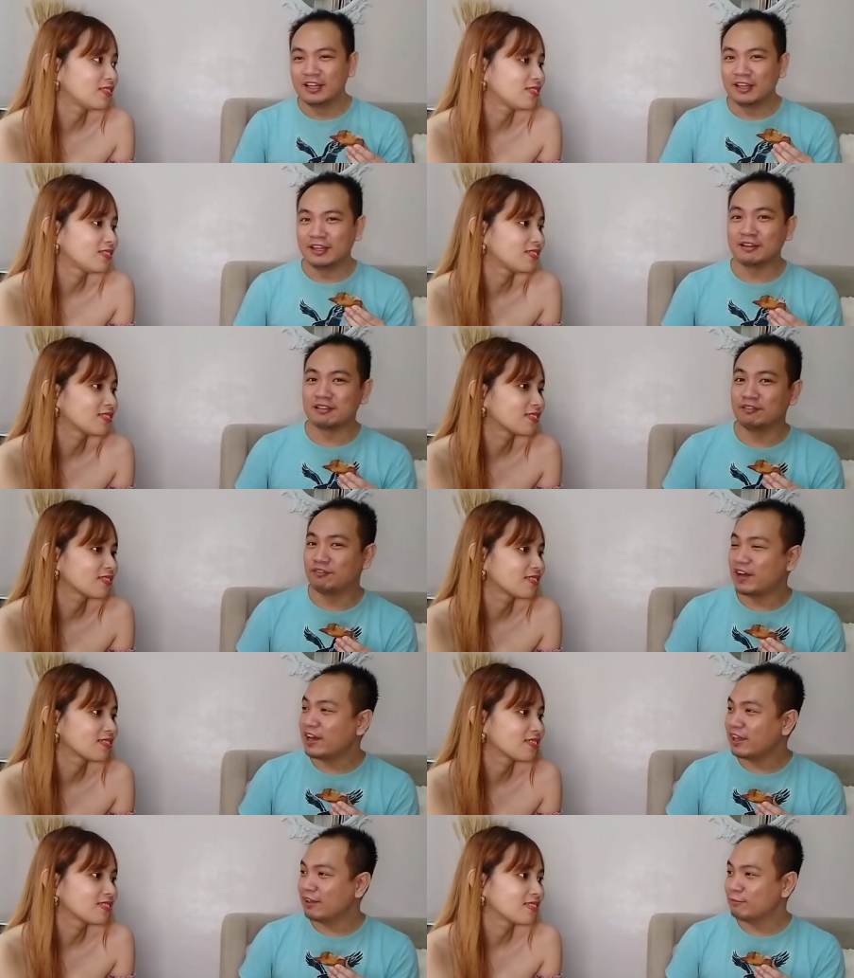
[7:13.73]

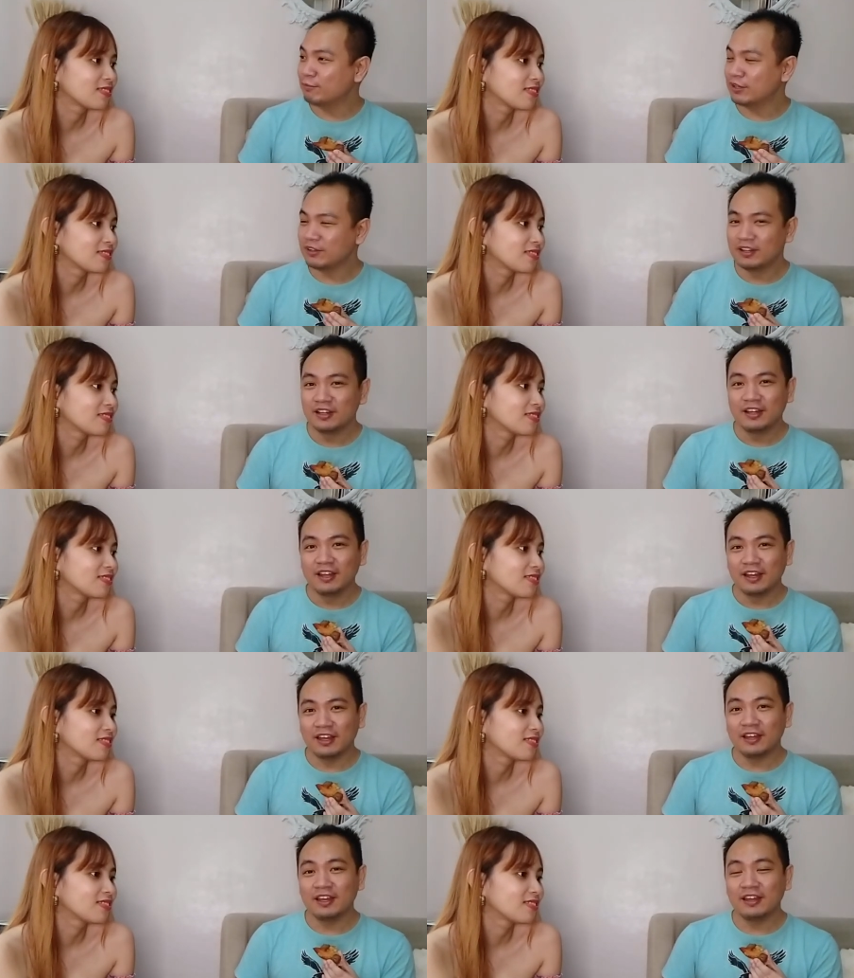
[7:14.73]
Speaker 1: vibe.
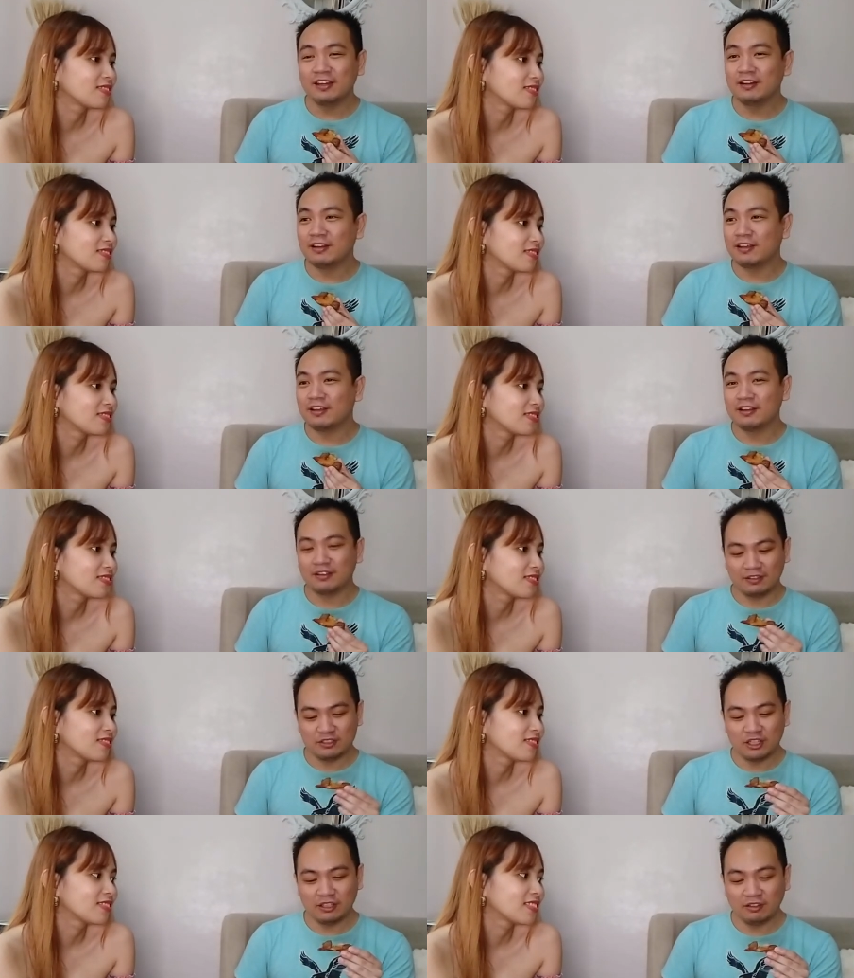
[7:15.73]
And
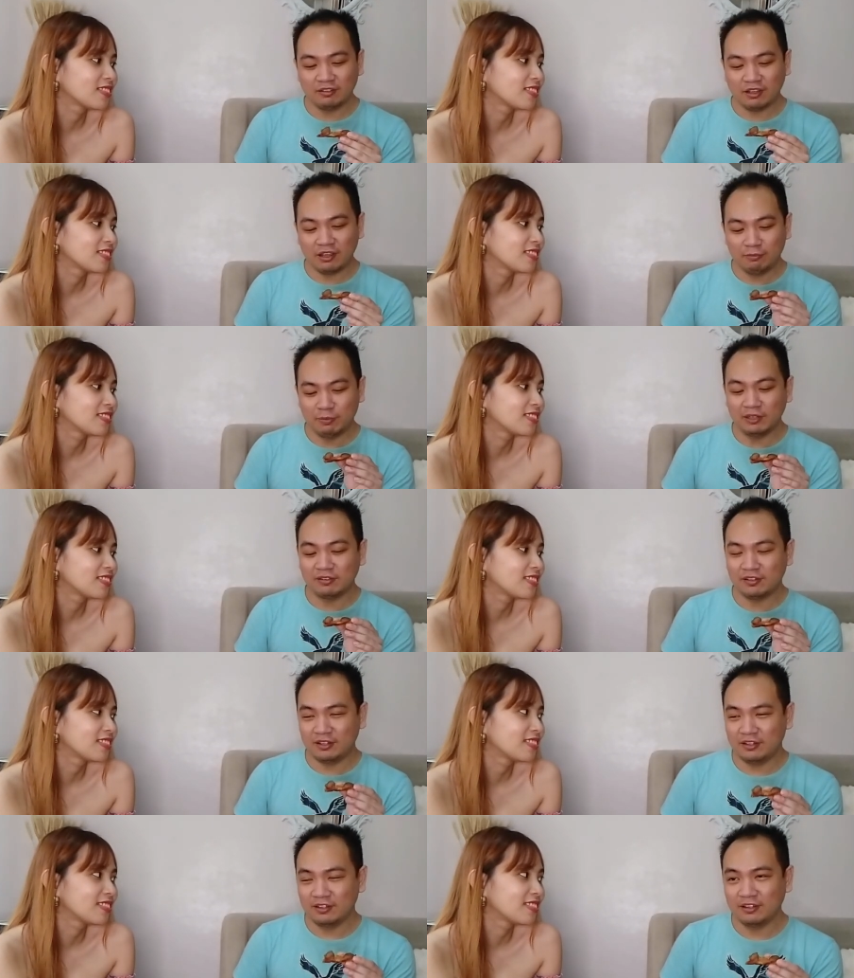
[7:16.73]
Shakey's K
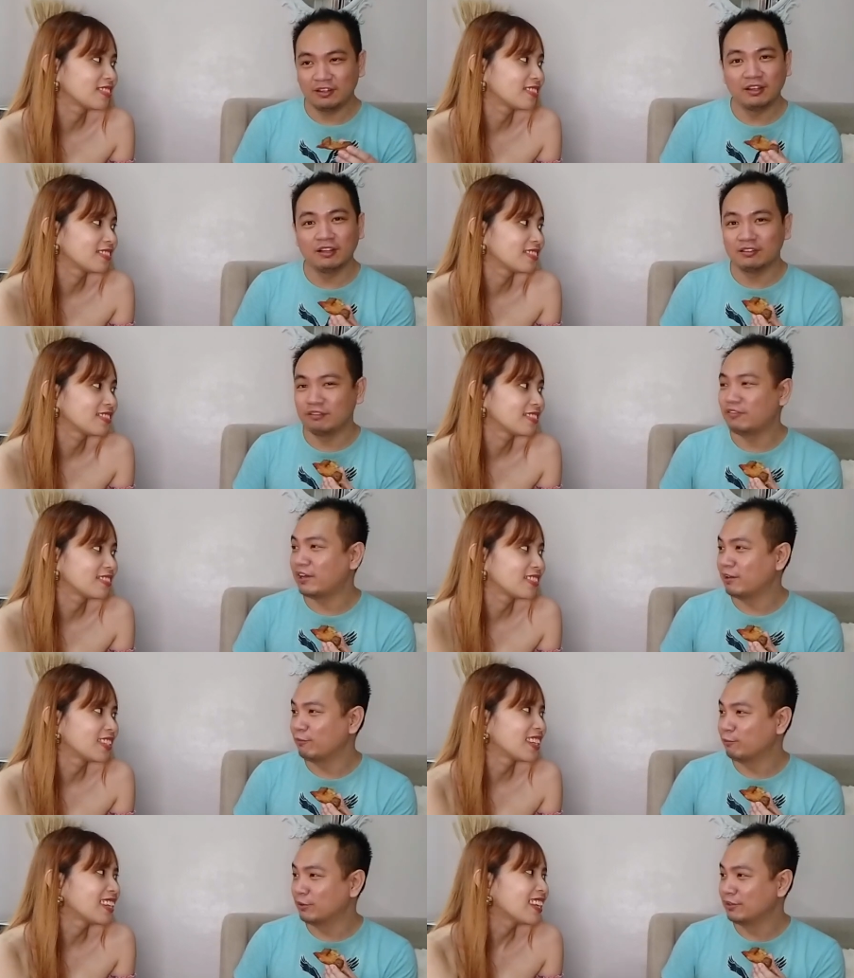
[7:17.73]
Pizza is a
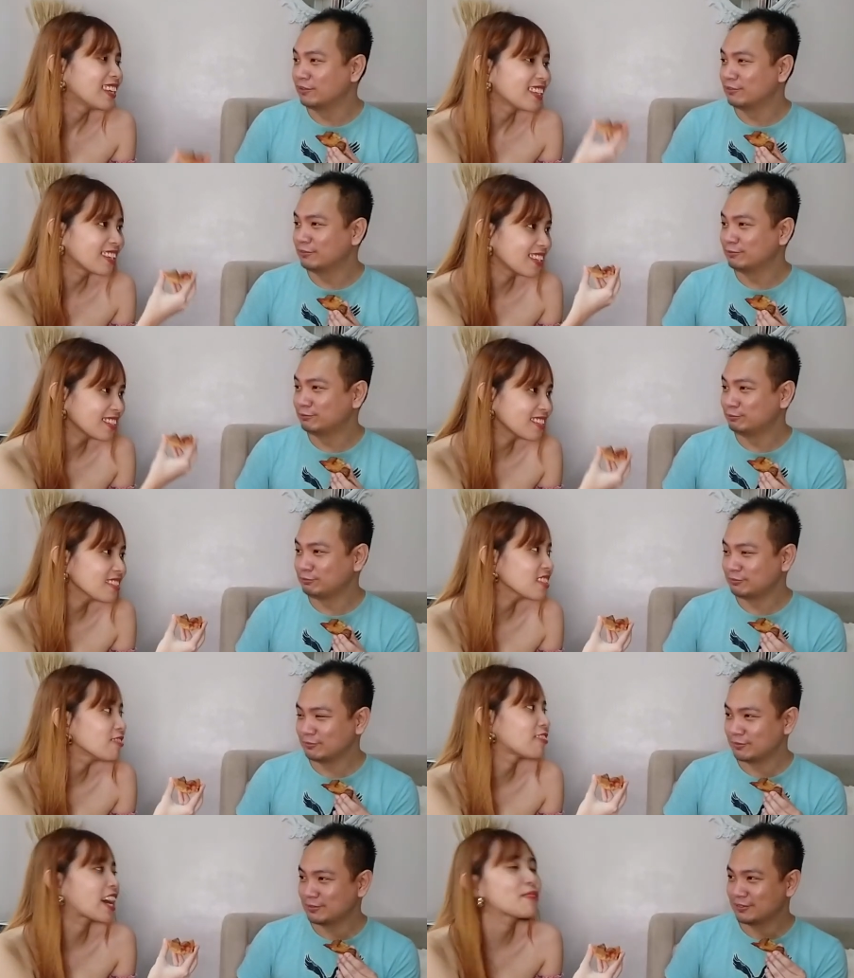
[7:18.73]
vibe.
Speaker 2: This is a
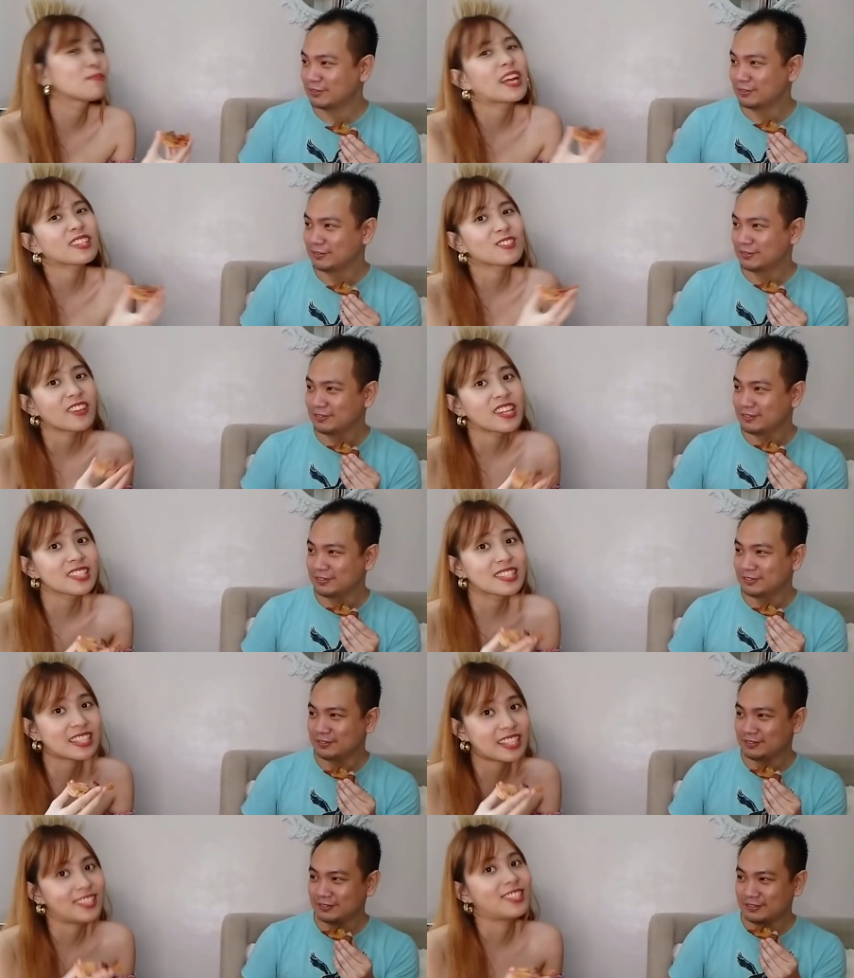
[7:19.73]
vibe. That's why it's
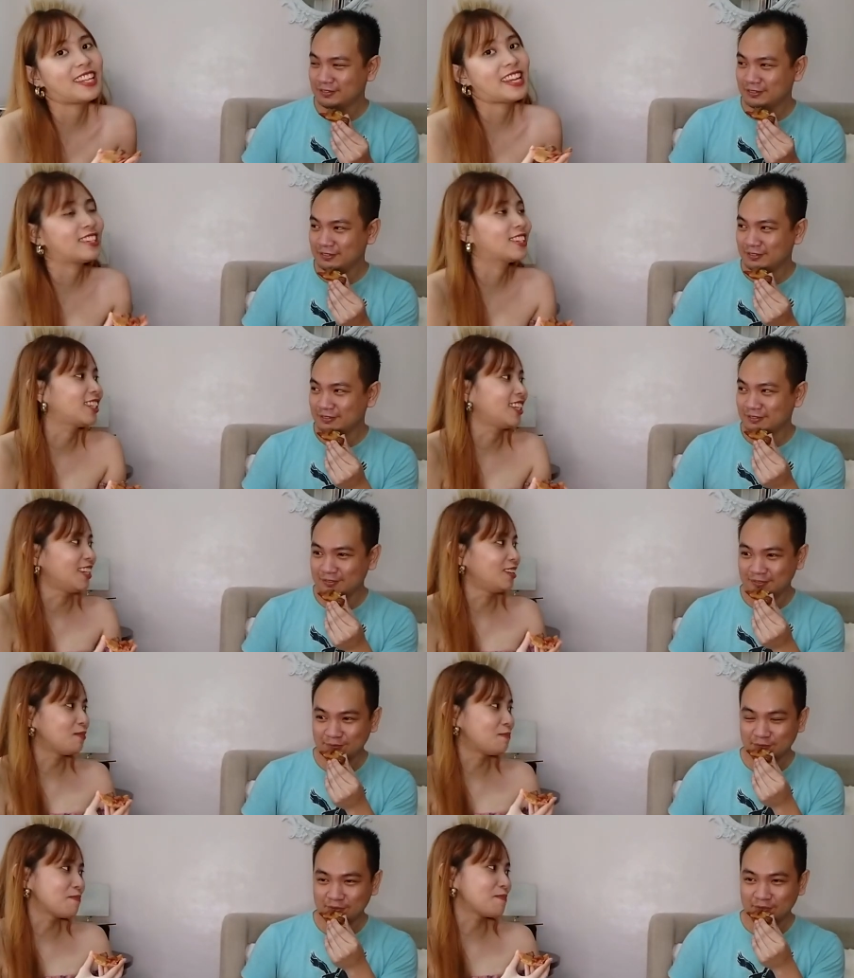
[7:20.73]
See You Later
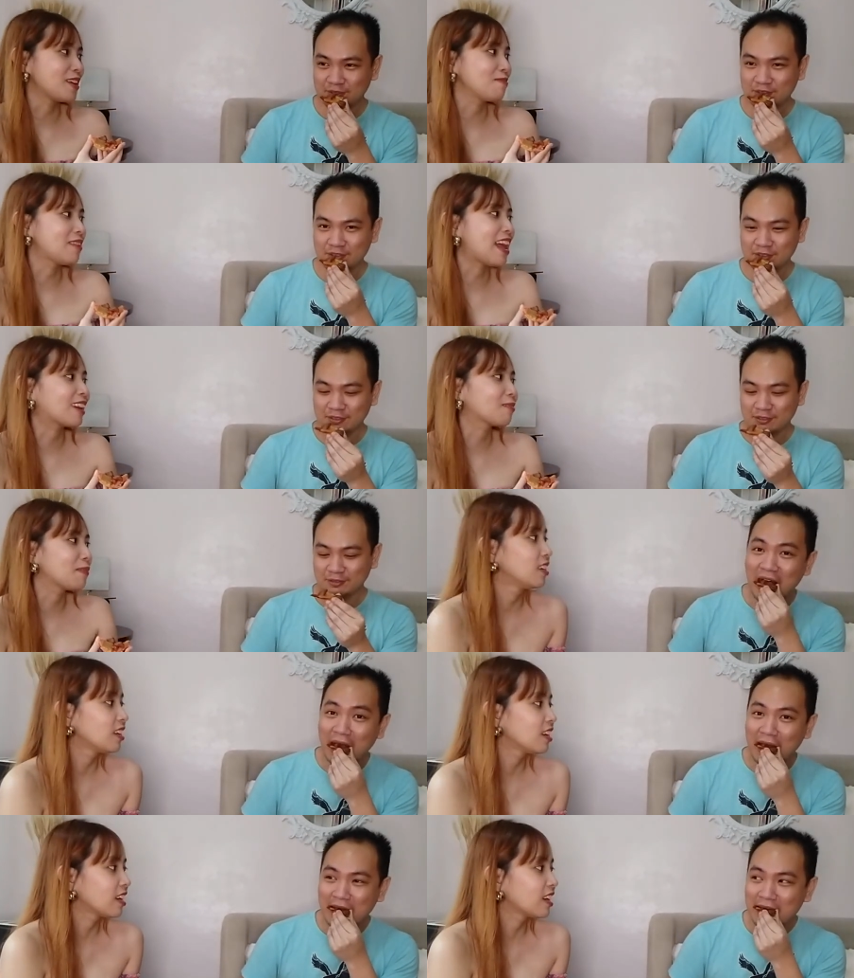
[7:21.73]
by Blackpink.
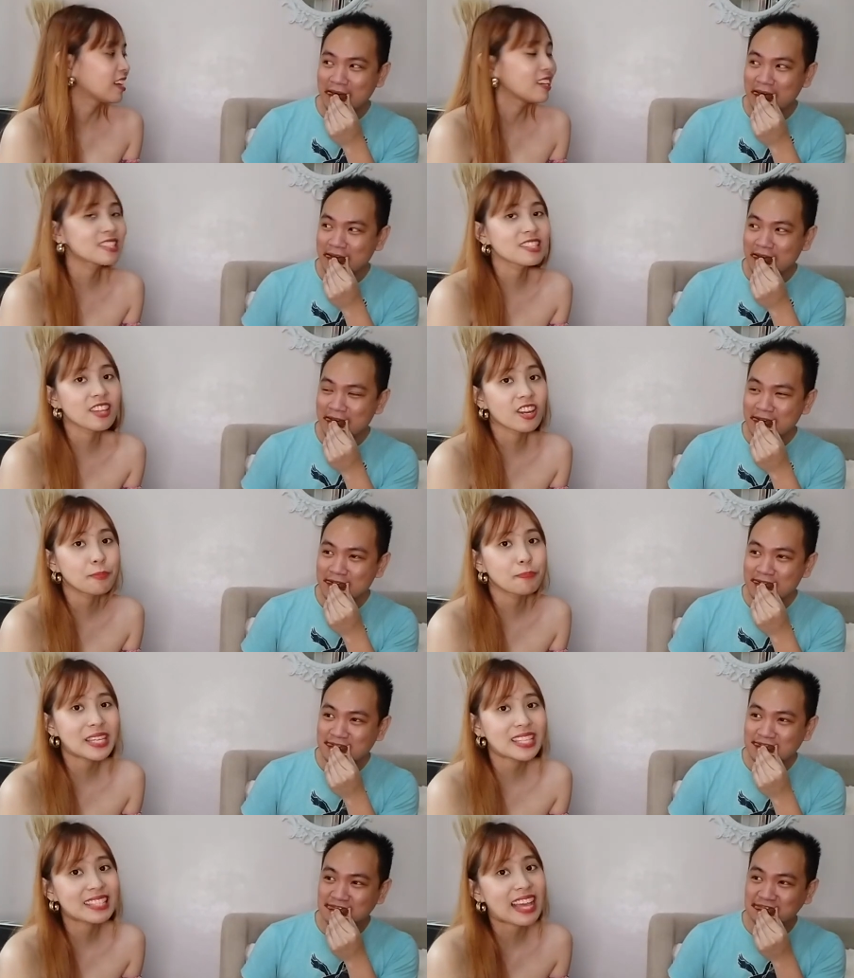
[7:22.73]
It's their
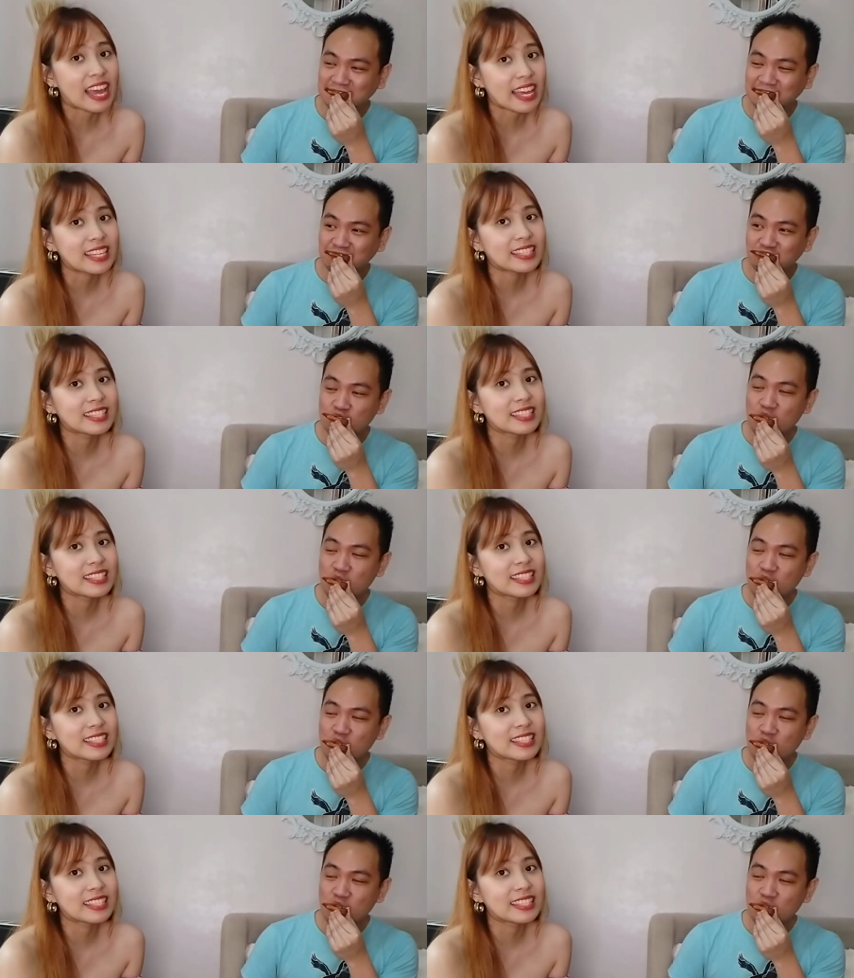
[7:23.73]
B-side.